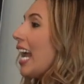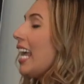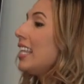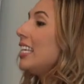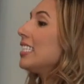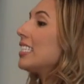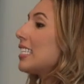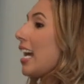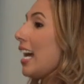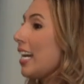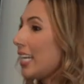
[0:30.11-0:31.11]
And then
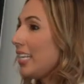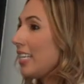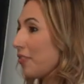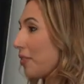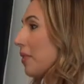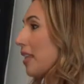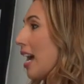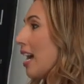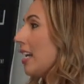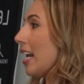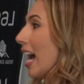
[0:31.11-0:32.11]
aside from
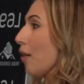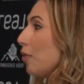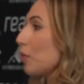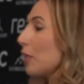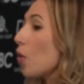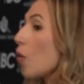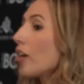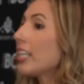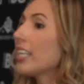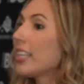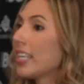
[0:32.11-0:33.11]
that, I was
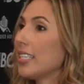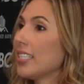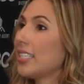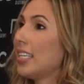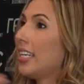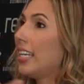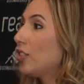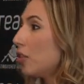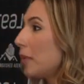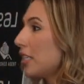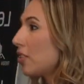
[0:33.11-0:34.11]
recording this and I
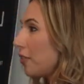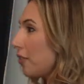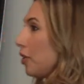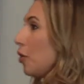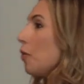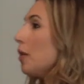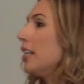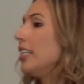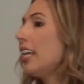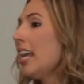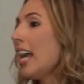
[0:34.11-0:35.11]
told myself, you know
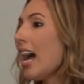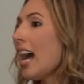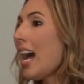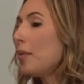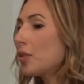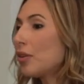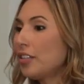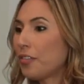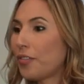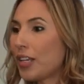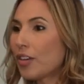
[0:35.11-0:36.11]
what? I'm trying
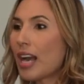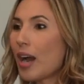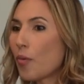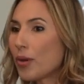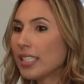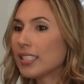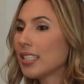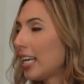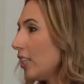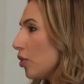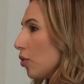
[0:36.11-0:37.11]
to figure out what it's
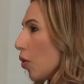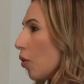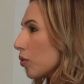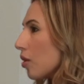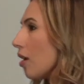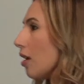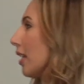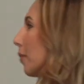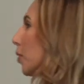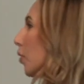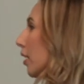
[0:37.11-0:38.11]
like to cold call.
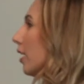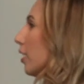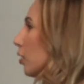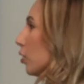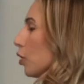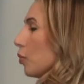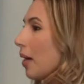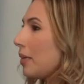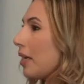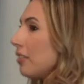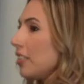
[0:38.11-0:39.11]
I'm going on YouTube.
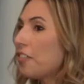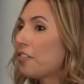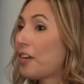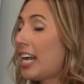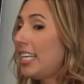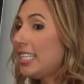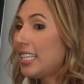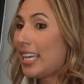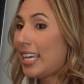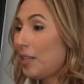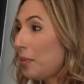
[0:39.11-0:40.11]
I'm not really
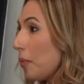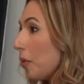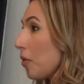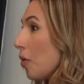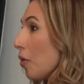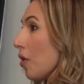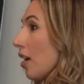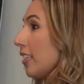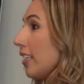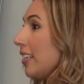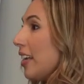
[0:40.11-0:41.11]
finding any people cold
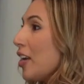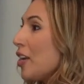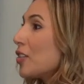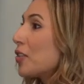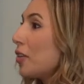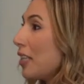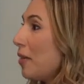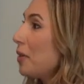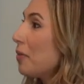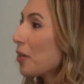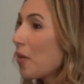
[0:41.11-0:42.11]
calling. So let
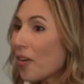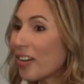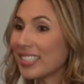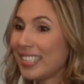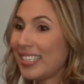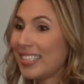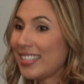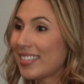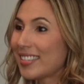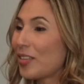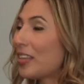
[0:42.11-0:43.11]
me record this
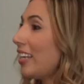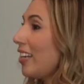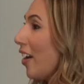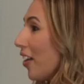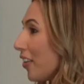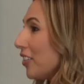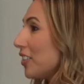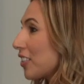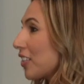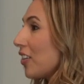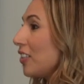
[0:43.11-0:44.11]
so that
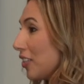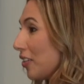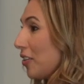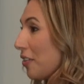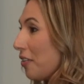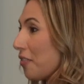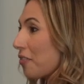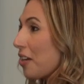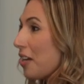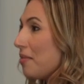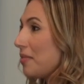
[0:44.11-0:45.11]
others can learn
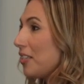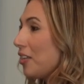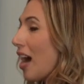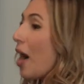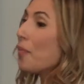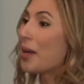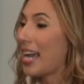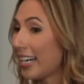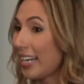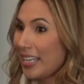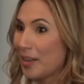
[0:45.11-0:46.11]
from, you know, how
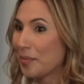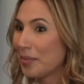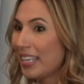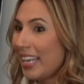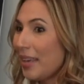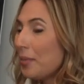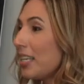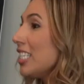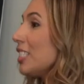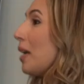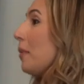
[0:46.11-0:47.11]
bad I am.
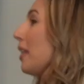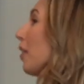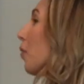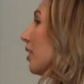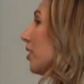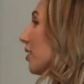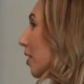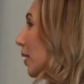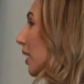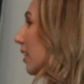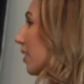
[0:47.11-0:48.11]
Because maybe they want to
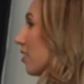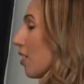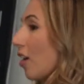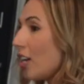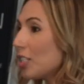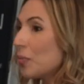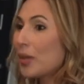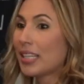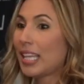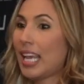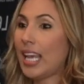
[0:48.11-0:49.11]
start making these calls,
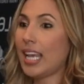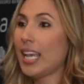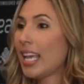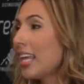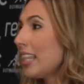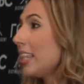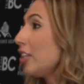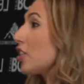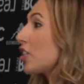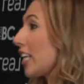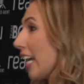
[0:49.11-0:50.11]
but they
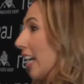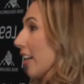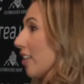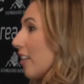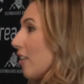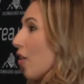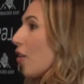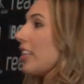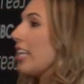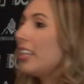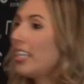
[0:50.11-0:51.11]
they're scared
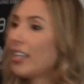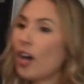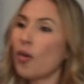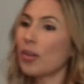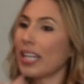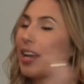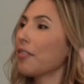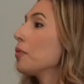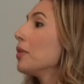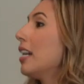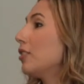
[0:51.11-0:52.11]
or they think, oh well,
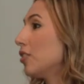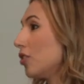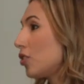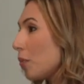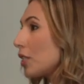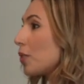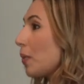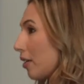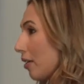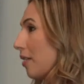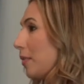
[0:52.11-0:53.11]
everyone else is so much
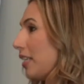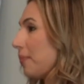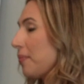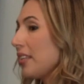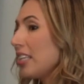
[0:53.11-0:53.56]
better than me.